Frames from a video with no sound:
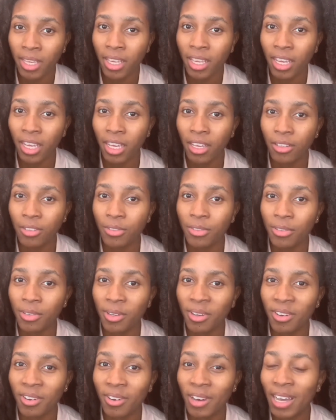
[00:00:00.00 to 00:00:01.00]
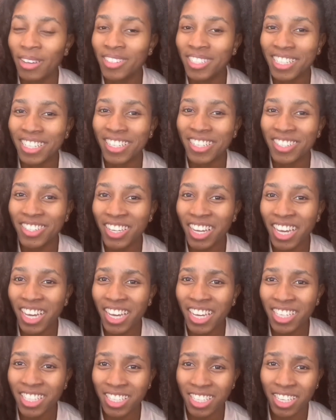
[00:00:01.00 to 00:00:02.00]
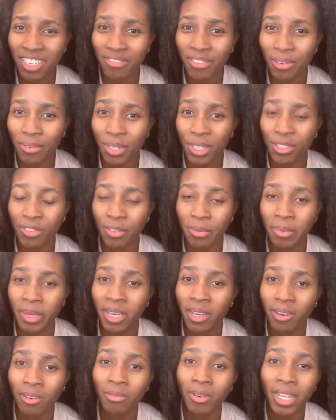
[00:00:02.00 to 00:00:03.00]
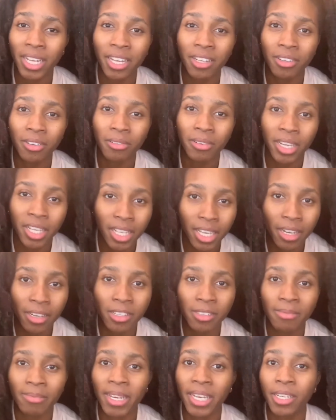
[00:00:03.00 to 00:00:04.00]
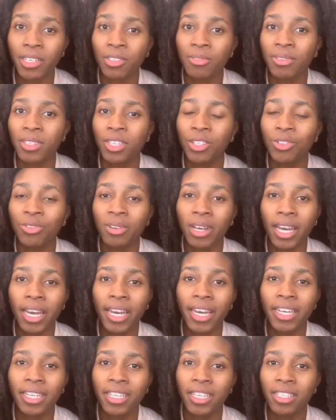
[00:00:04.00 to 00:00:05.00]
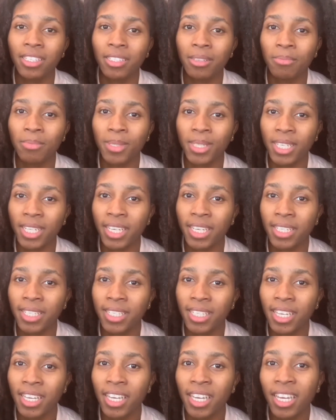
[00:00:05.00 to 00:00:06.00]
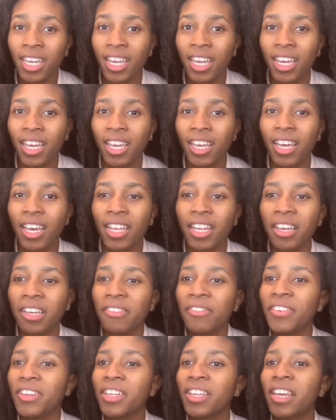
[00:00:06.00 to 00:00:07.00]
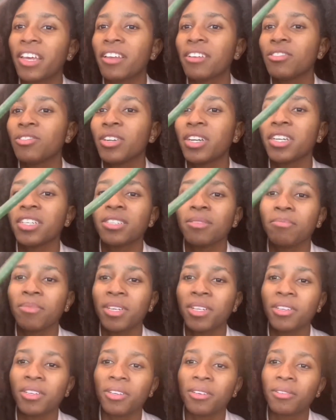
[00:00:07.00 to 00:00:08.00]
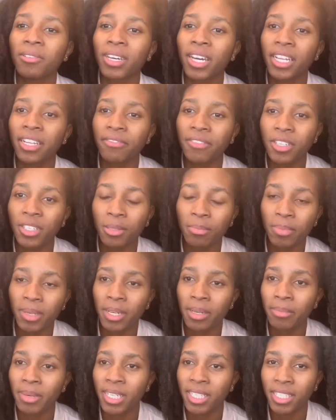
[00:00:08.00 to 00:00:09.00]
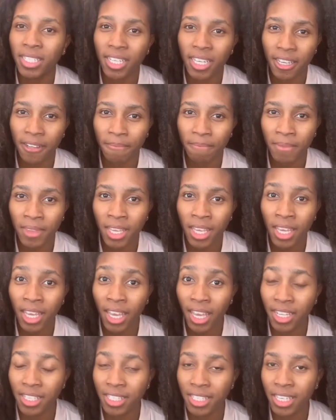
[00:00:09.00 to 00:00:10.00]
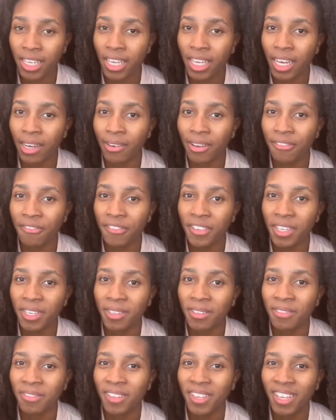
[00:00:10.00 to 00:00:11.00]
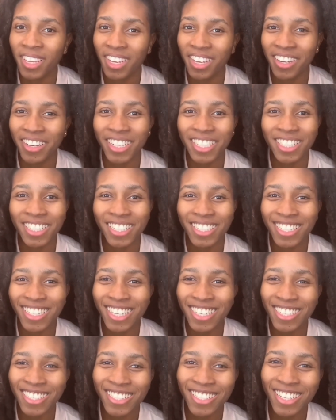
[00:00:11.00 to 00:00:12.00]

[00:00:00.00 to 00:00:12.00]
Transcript: So I'm just gonna try it, see if it works for me. What I know right now is my hair is really dry, it needs some TLC, and I feel like trying something new, kind of experimenting and seeing how I feel. All right, so stay tuned.